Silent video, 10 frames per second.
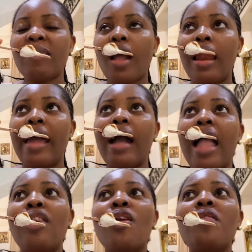Like, I
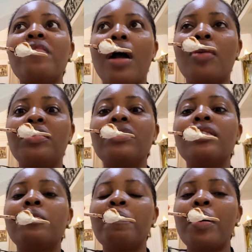love how this is
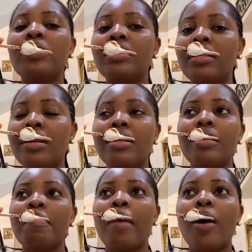melting in the
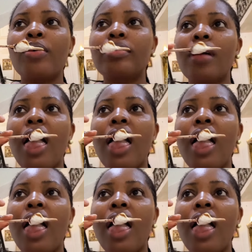mouth.